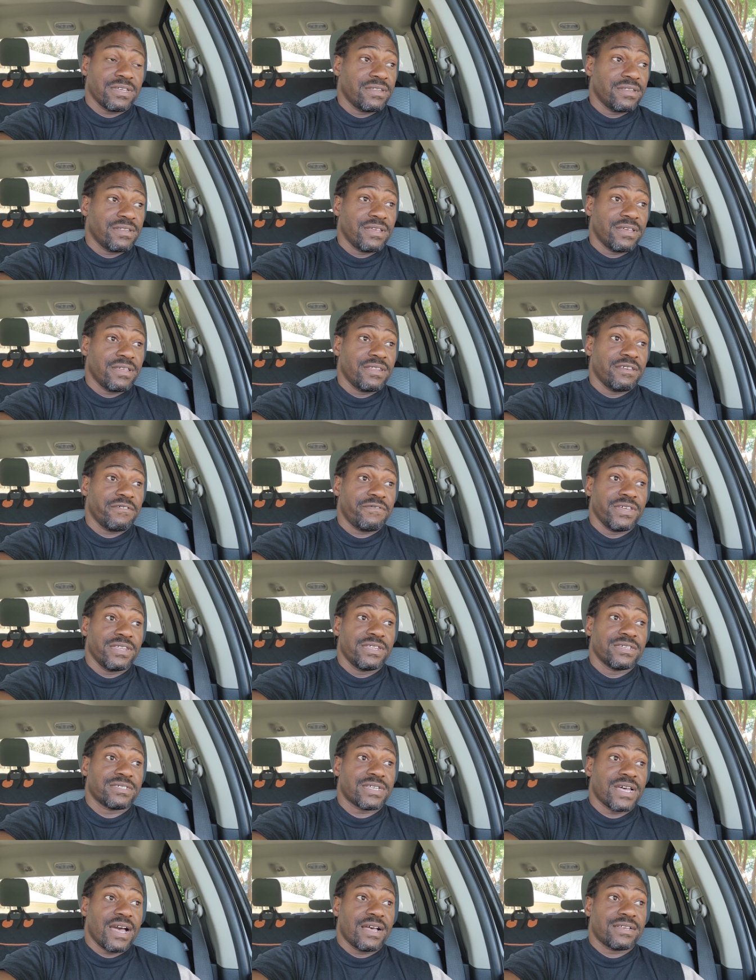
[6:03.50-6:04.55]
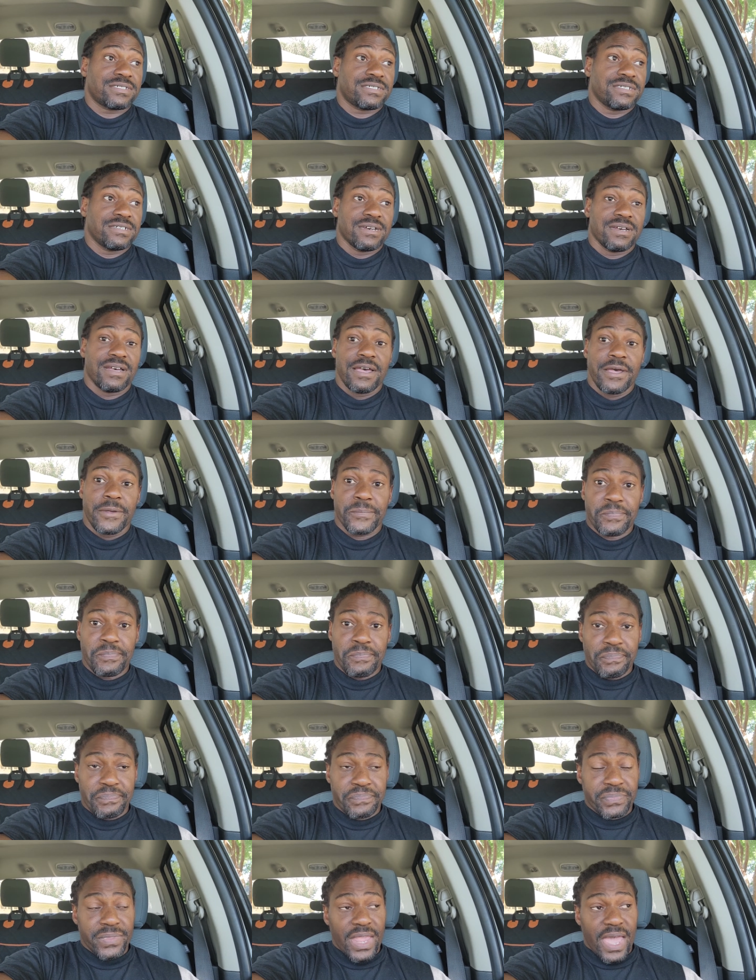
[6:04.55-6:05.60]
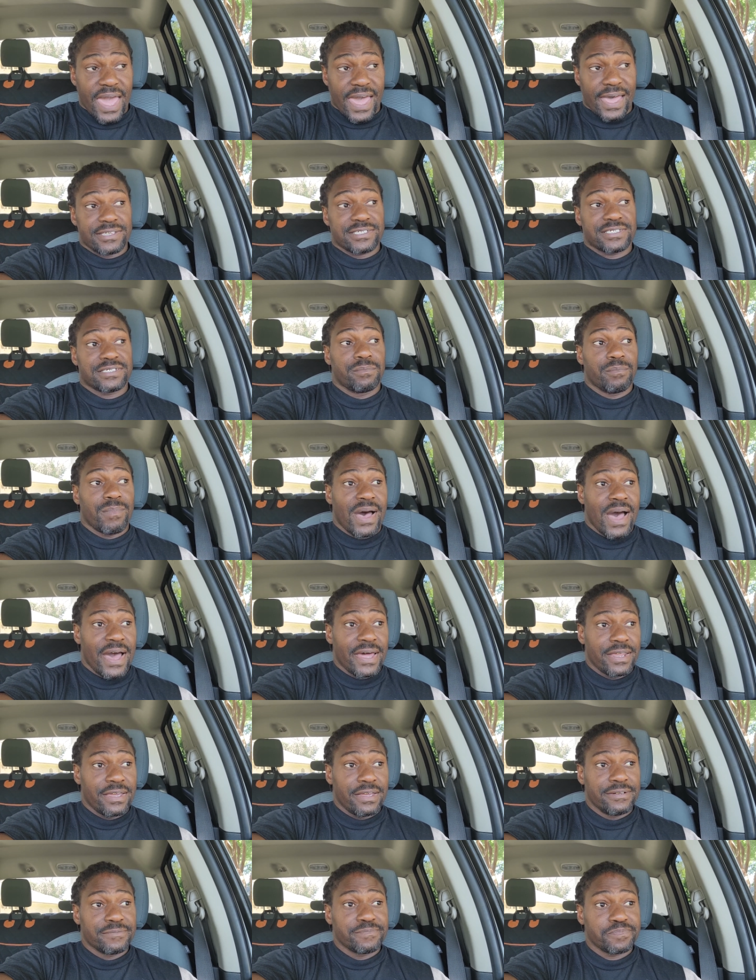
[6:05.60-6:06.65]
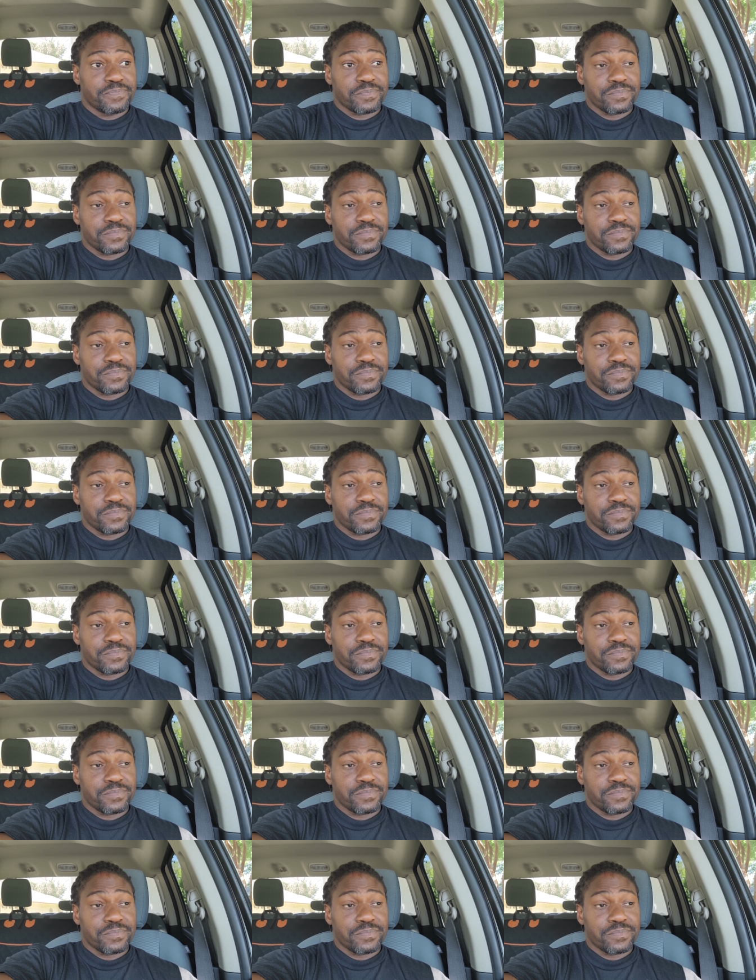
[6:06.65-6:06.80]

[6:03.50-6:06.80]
and if he decides to ask somebody